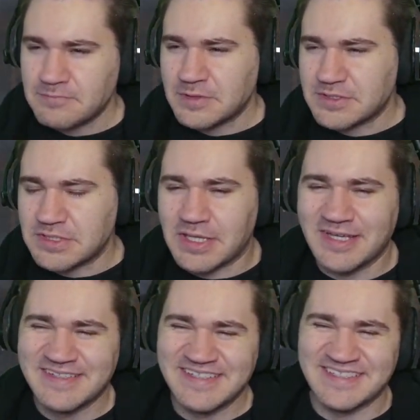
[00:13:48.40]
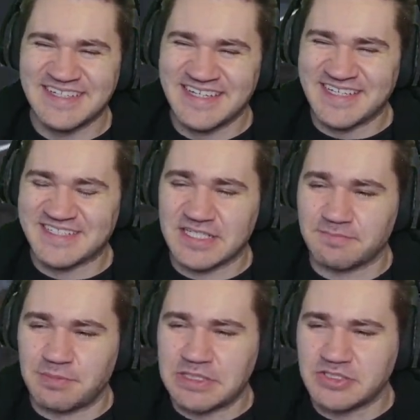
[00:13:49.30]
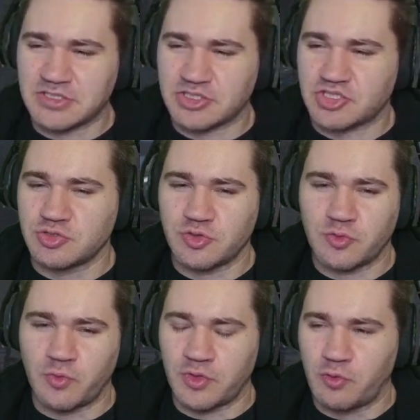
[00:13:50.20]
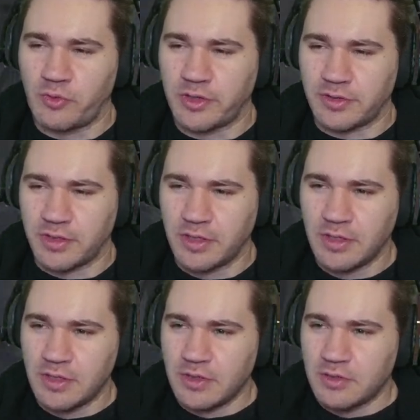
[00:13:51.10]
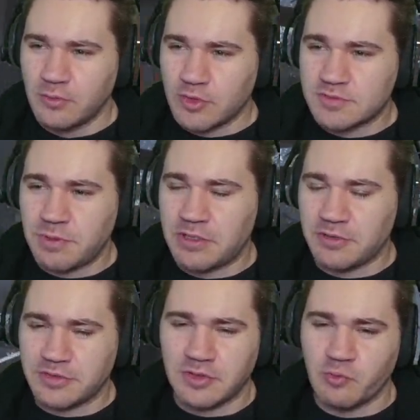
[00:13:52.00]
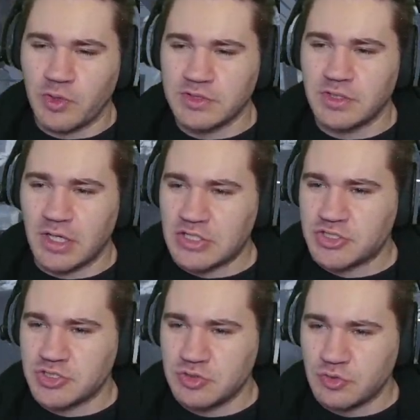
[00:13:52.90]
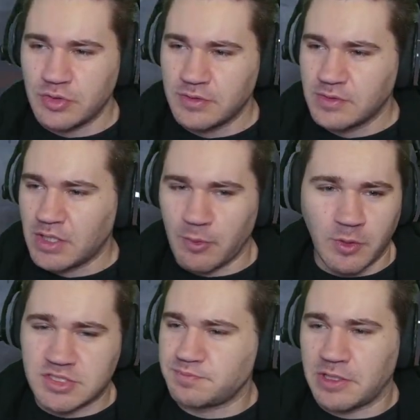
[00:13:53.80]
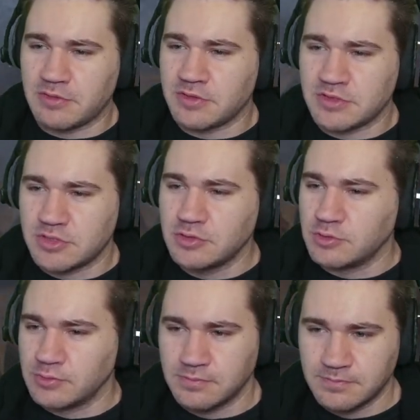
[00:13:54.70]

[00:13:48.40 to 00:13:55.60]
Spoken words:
It's like basic shooter 101. What's better than one gun? Two. And what's better than two?